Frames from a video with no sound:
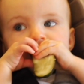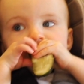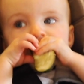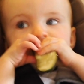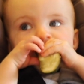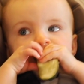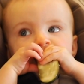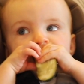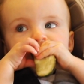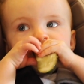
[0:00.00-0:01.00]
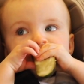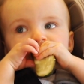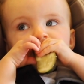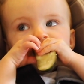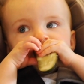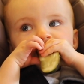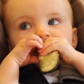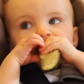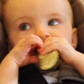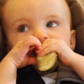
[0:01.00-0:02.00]
That was a great idea. He
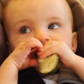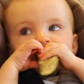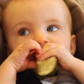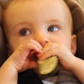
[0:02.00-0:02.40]
does love it.